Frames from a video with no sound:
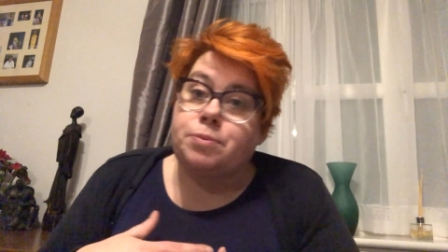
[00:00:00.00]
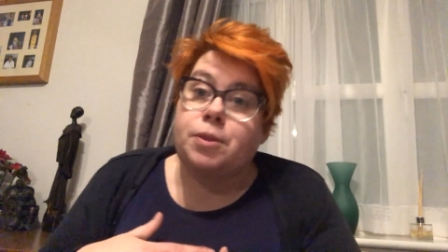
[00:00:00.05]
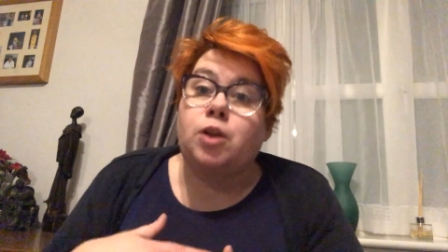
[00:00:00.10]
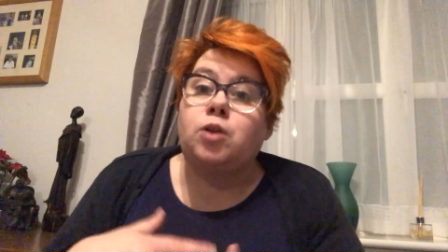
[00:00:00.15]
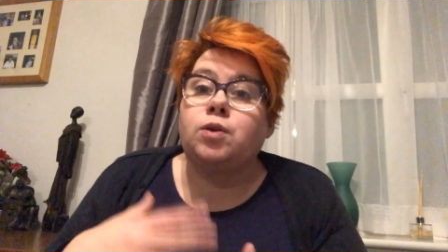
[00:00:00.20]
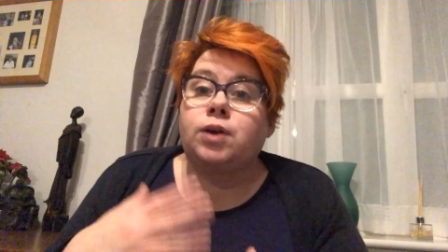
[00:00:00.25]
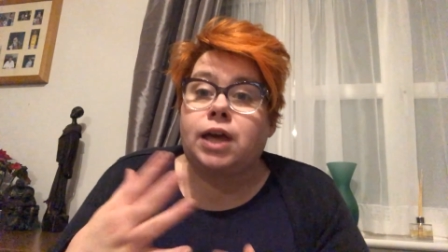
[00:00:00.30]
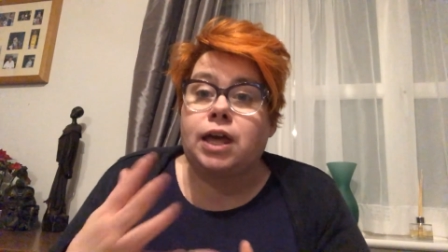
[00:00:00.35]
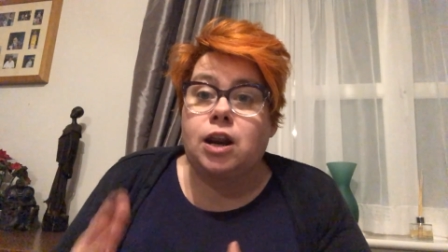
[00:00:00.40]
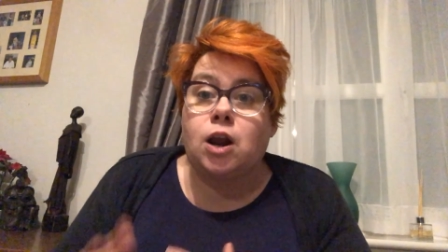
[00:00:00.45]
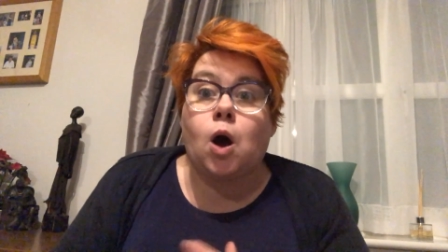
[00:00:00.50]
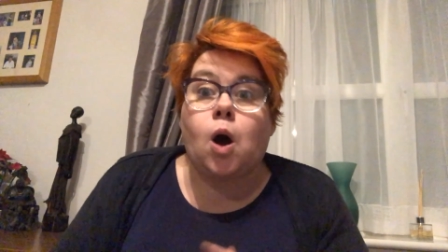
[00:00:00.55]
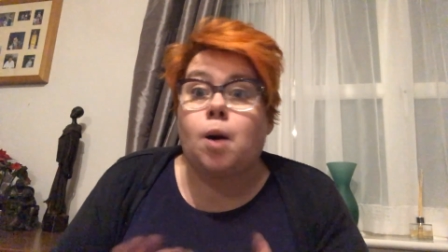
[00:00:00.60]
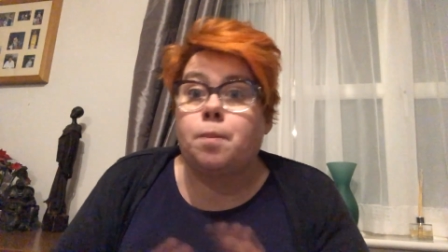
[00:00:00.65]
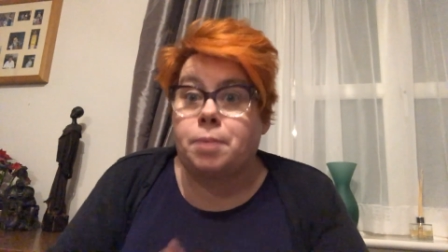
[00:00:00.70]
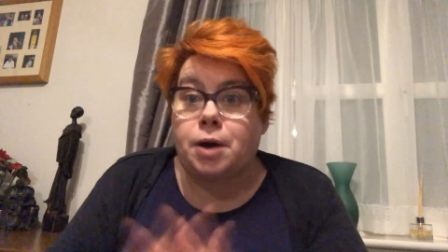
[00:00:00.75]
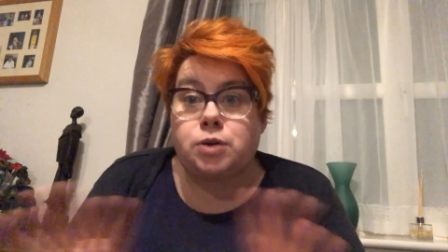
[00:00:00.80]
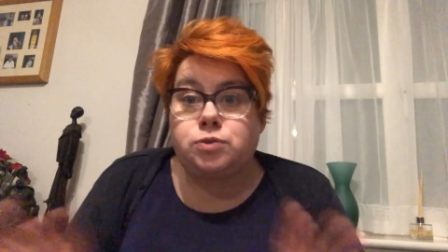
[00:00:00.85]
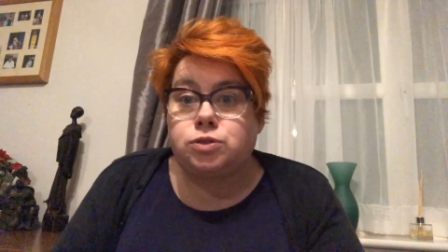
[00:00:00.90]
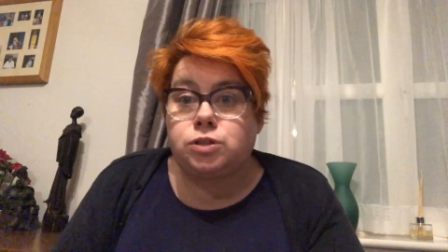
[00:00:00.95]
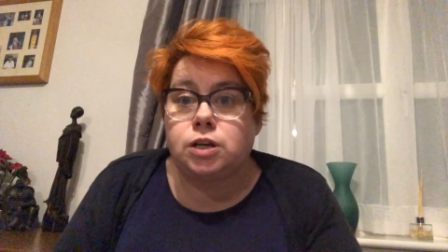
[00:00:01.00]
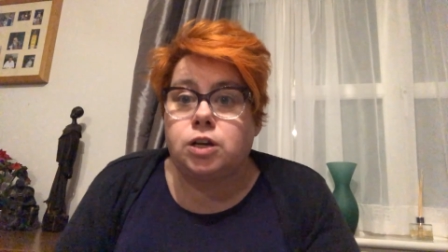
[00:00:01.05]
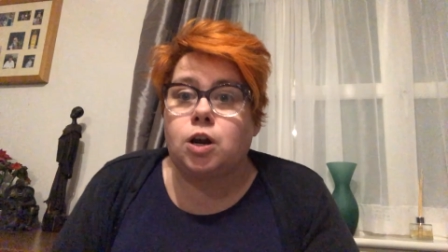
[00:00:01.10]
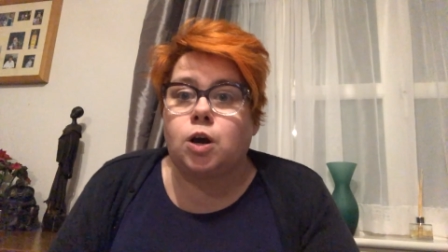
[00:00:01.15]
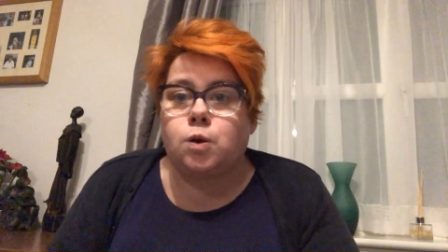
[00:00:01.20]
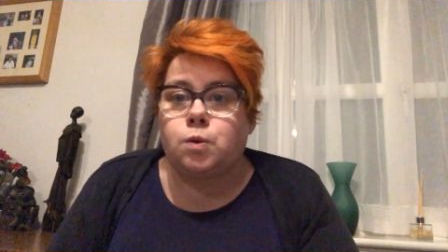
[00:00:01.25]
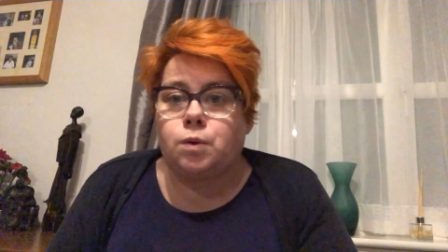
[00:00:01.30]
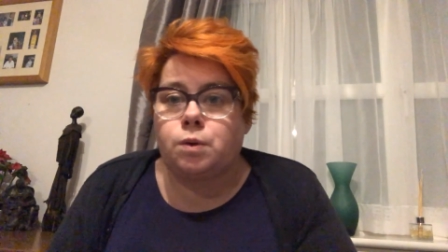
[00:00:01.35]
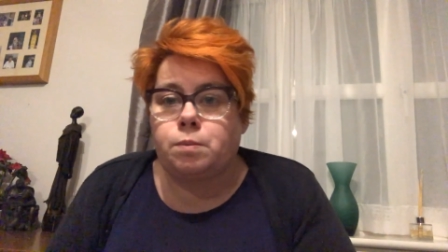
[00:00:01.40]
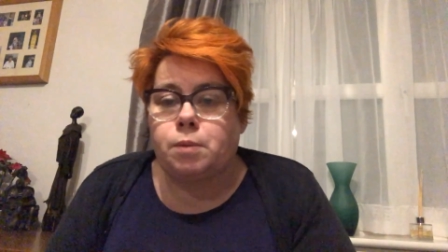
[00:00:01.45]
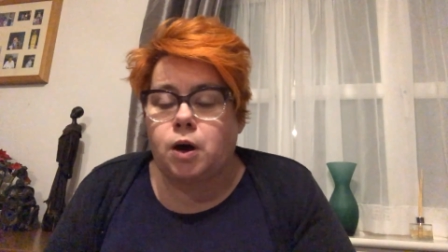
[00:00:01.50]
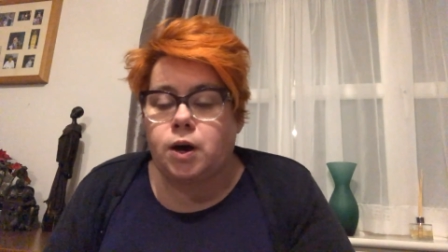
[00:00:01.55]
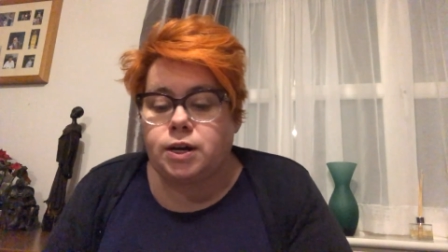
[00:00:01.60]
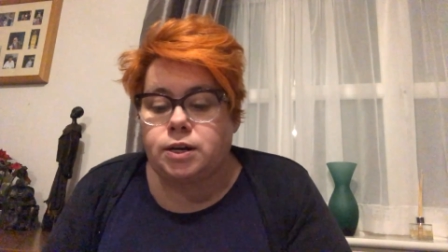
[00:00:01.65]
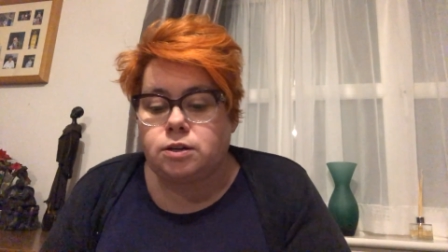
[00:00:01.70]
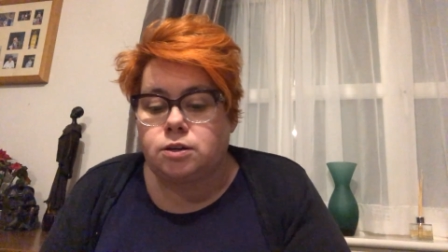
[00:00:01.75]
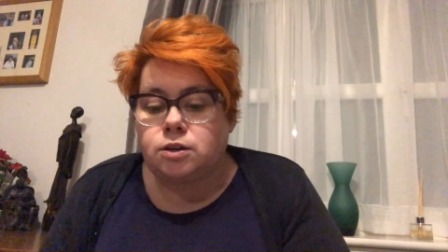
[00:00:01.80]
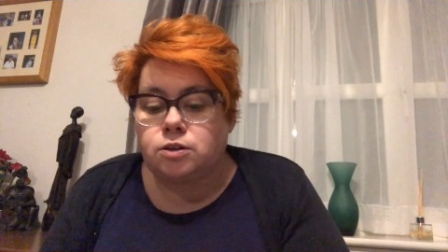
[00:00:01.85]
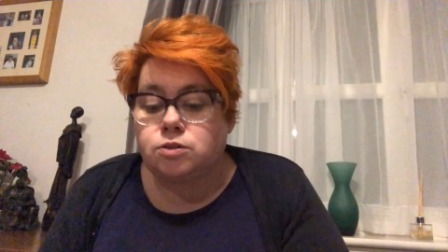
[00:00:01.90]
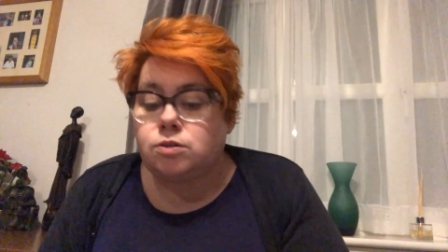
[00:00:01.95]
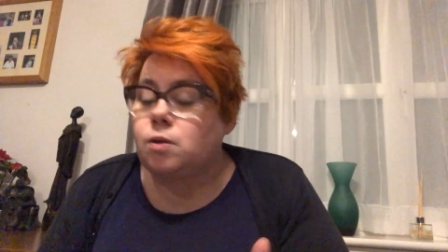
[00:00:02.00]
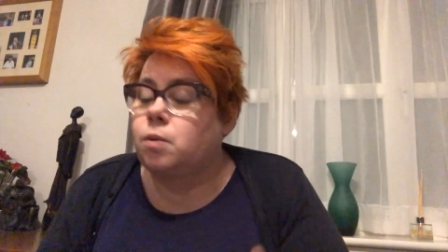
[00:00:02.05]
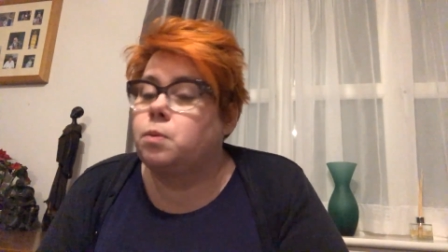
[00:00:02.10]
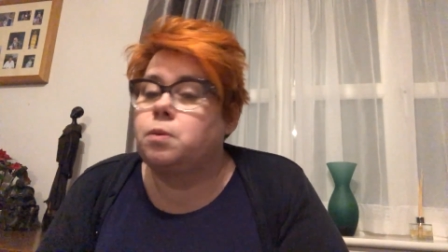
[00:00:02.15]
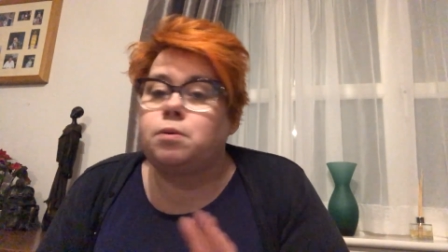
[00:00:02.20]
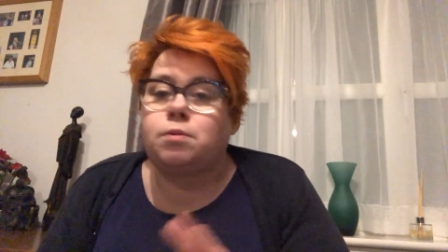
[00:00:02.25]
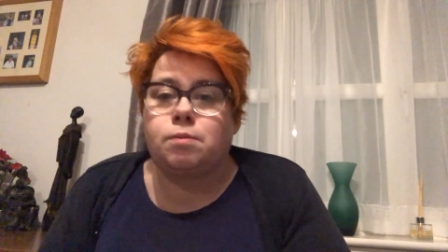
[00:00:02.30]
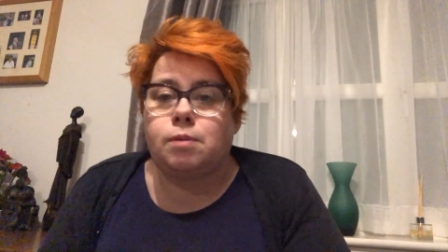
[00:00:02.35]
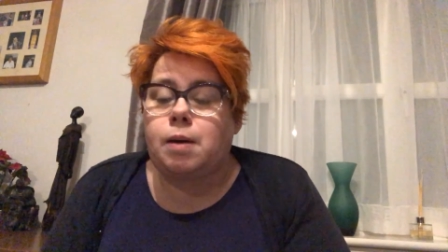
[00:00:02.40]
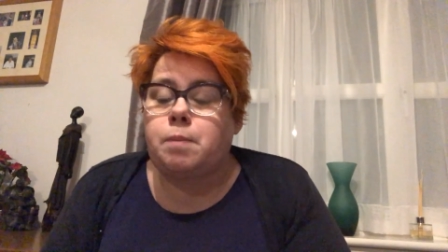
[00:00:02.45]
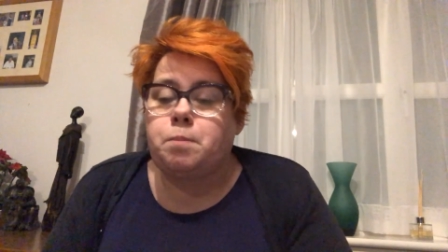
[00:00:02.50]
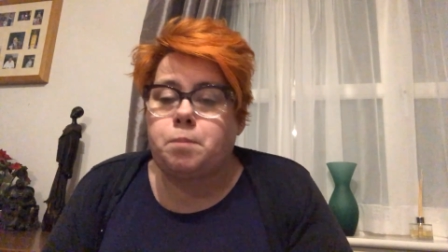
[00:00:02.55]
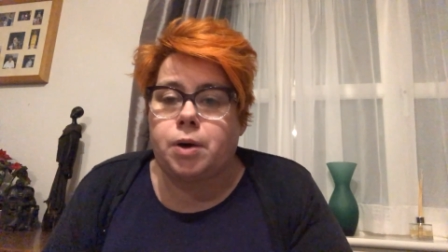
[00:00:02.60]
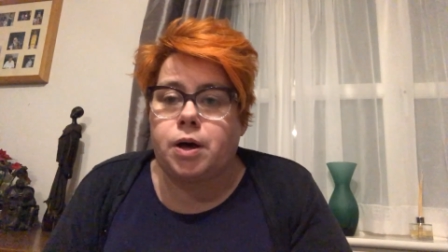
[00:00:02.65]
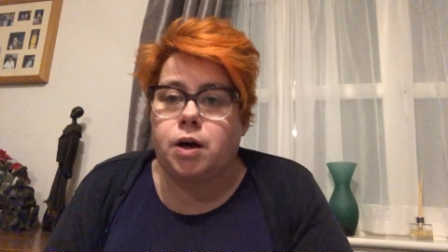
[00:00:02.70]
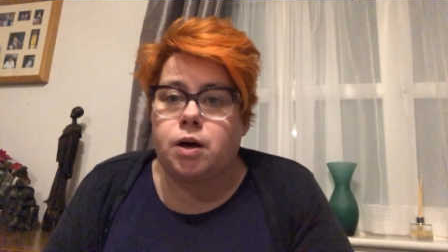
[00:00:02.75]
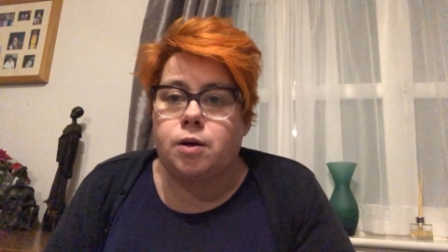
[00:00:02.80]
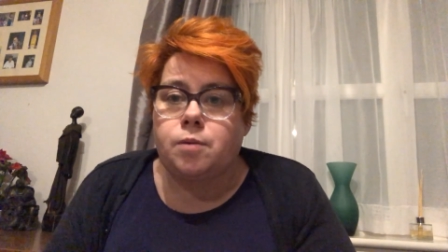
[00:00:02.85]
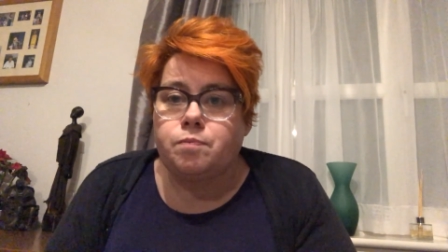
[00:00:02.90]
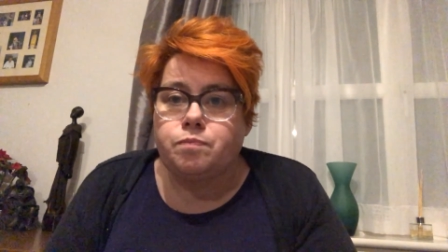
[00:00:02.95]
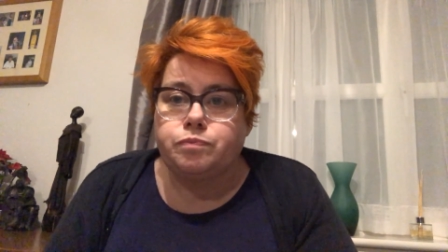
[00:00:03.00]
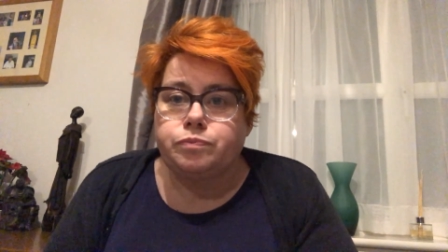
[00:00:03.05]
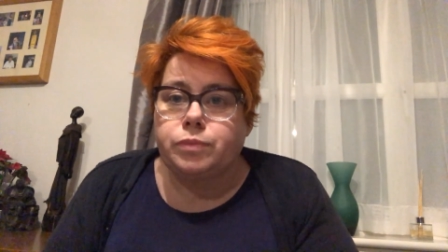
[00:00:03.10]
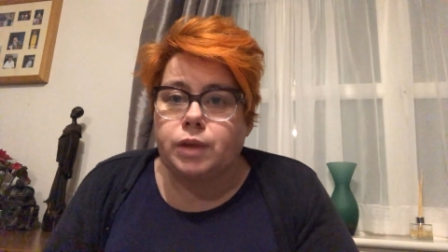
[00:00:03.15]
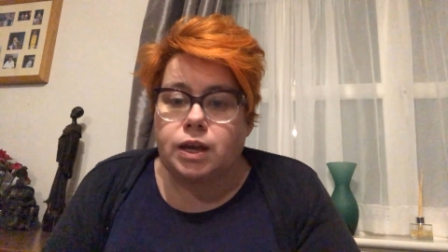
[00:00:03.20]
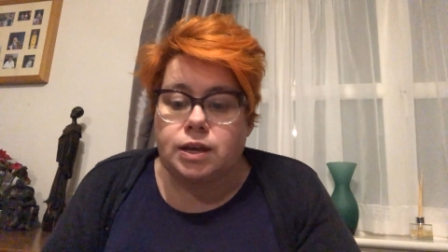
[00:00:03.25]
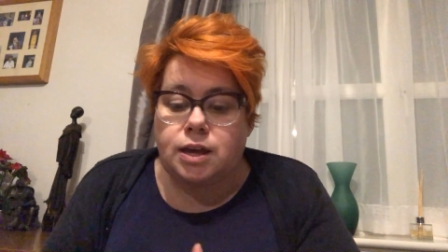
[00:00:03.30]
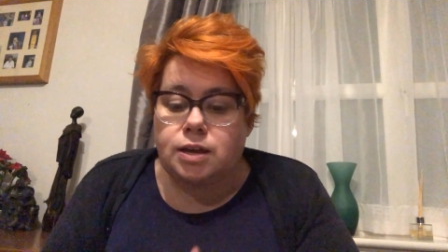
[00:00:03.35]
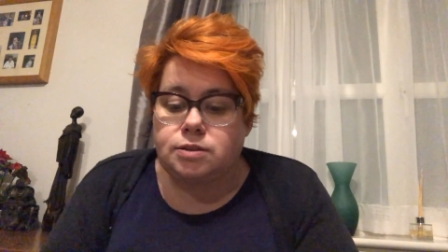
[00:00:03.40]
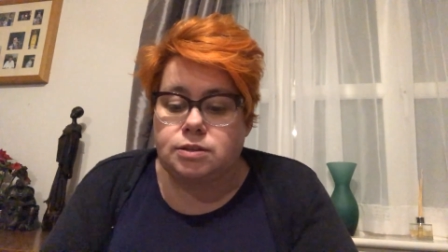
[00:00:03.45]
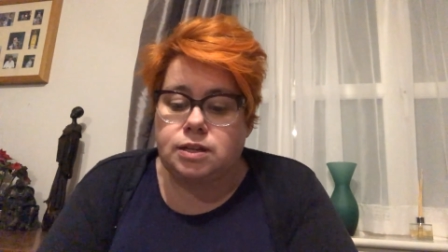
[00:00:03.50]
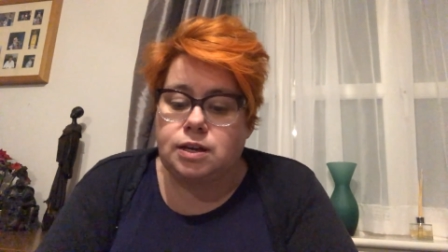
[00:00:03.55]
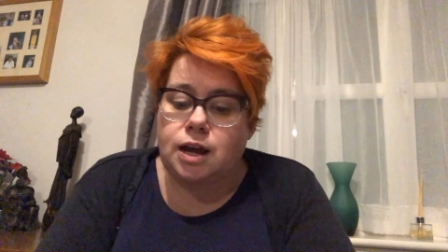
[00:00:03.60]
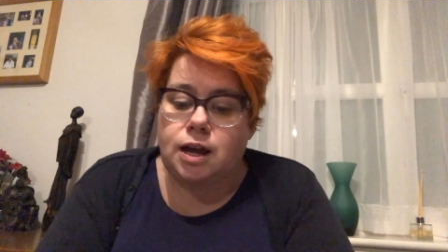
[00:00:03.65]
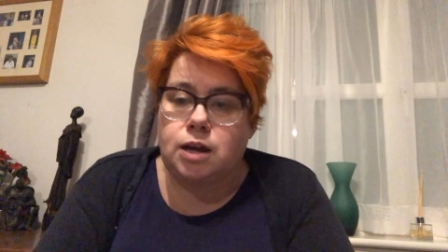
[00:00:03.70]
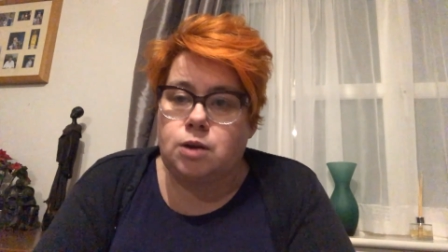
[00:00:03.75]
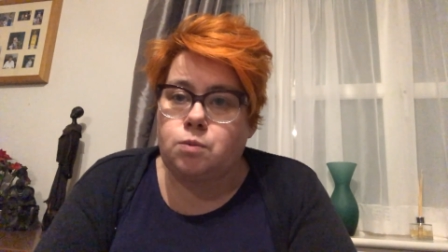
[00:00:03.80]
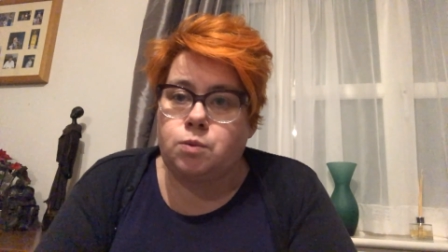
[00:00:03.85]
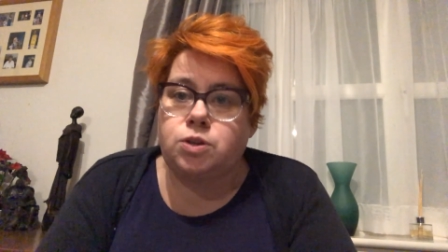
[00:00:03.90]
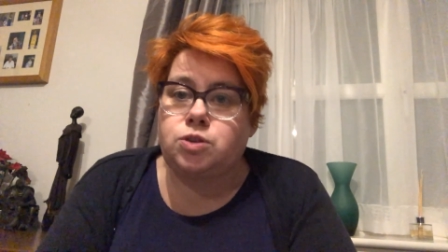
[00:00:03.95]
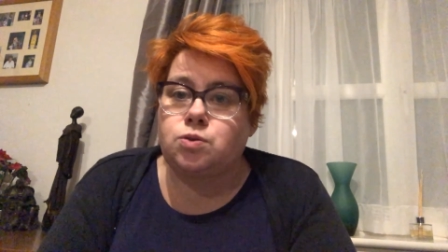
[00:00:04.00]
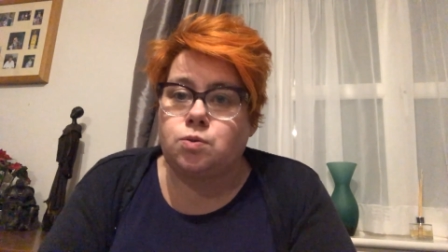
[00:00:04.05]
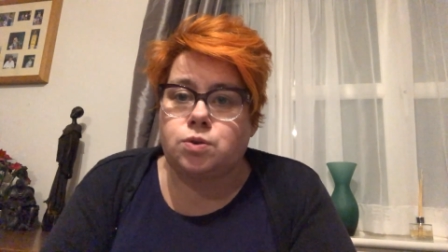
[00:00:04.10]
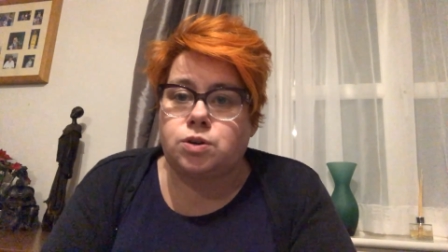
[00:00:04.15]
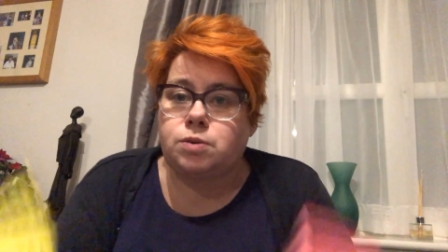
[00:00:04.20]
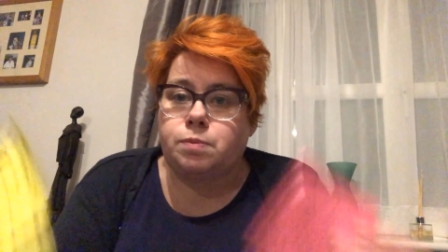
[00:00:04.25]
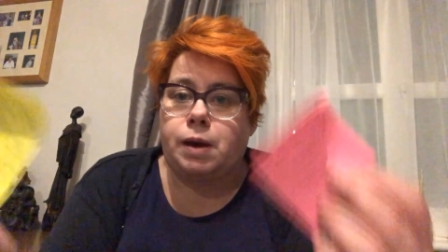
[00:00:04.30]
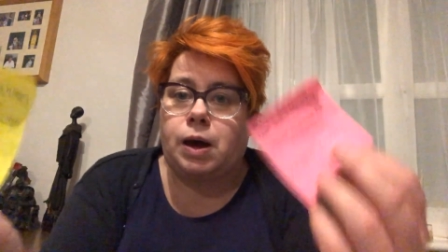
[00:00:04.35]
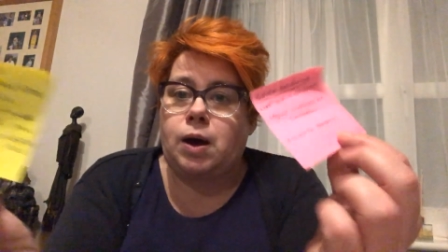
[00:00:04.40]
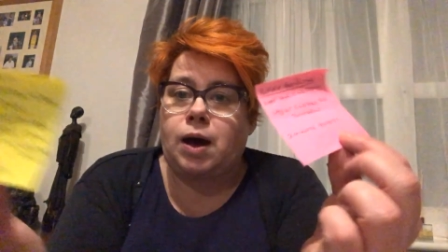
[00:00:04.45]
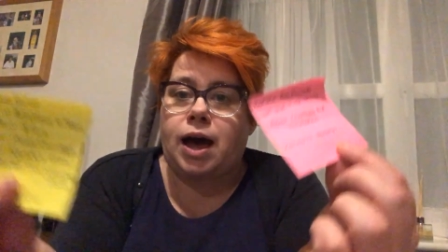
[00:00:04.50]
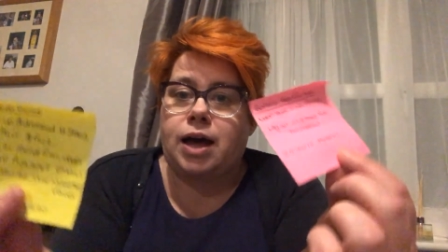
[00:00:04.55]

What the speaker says: looking at our post-it note reminders. And remember, yesterday we talked about